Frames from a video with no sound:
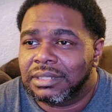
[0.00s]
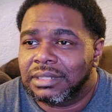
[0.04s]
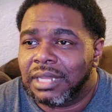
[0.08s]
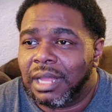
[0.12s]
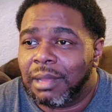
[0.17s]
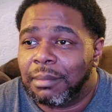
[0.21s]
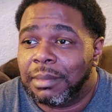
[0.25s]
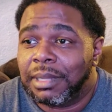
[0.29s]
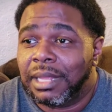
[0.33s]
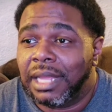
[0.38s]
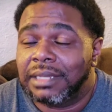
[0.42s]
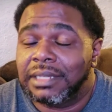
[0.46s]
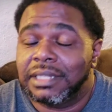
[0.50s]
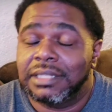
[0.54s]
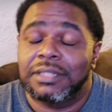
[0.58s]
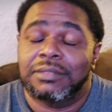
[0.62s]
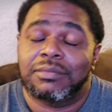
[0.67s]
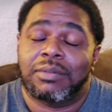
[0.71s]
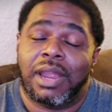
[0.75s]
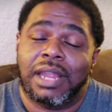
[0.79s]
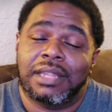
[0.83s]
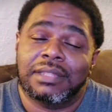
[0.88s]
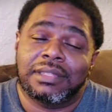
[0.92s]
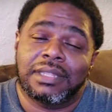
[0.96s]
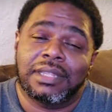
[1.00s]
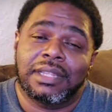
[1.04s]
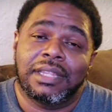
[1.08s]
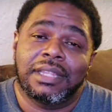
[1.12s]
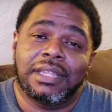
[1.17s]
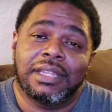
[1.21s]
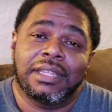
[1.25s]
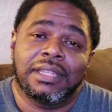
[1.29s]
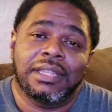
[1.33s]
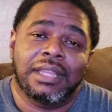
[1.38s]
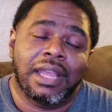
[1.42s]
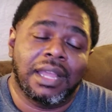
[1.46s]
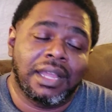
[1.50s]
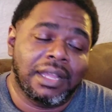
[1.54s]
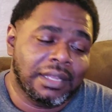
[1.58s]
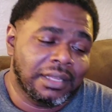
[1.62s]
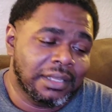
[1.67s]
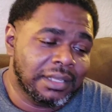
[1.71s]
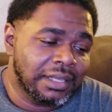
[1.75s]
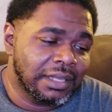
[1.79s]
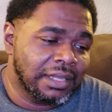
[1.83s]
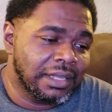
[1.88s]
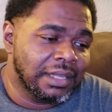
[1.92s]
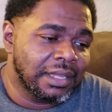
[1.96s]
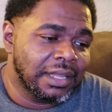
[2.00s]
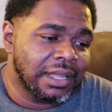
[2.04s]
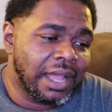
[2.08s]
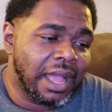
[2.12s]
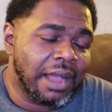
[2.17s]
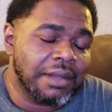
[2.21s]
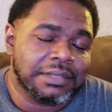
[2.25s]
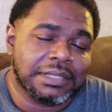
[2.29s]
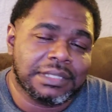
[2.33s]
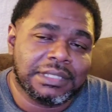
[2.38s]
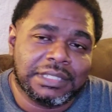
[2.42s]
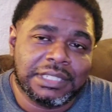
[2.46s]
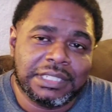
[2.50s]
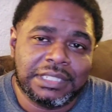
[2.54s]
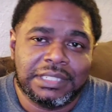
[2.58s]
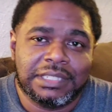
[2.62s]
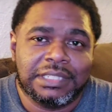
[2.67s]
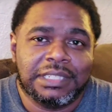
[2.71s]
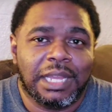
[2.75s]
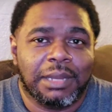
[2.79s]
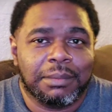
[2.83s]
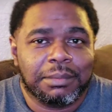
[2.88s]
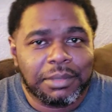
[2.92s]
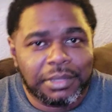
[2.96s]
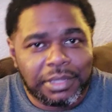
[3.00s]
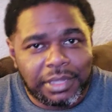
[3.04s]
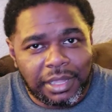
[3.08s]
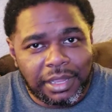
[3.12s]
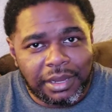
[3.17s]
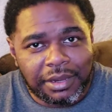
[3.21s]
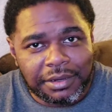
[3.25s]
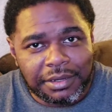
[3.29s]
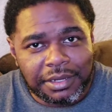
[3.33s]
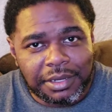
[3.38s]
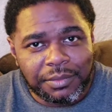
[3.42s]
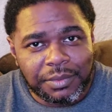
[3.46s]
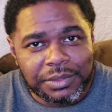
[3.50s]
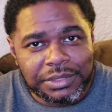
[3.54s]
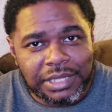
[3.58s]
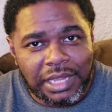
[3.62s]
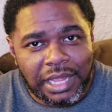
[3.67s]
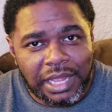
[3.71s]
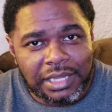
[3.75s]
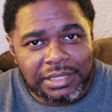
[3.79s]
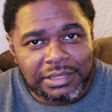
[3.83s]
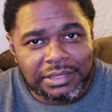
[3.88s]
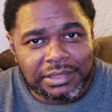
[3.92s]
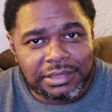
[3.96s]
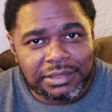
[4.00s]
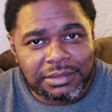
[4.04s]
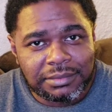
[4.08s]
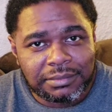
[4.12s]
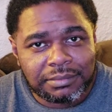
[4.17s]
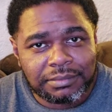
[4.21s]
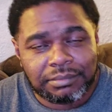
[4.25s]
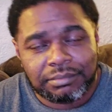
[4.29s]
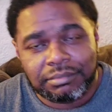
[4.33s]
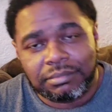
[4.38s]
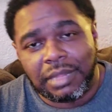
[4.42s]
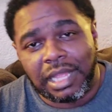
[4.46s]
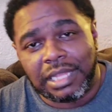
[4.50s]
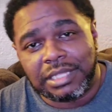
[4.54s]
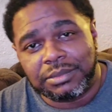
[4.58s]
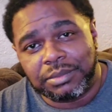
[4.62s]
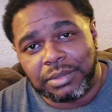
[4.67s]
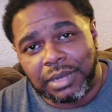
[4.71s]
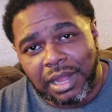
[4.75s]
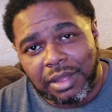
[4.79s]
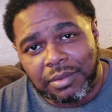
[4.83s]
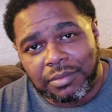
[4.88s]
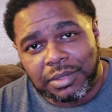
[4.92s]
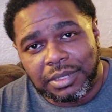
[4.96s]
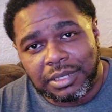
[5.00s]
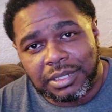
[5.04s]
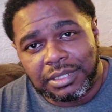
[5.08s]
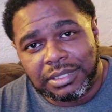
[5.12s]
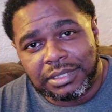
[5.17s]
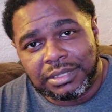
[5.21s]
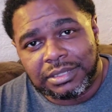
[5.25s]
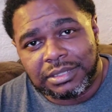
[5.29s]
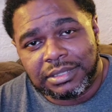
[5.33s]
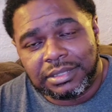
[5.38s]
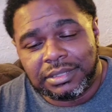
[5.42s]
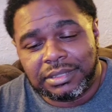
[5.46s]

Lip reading: I mean, I did the right thing. I was a CCW carrier in Wisconsin. That's what I was.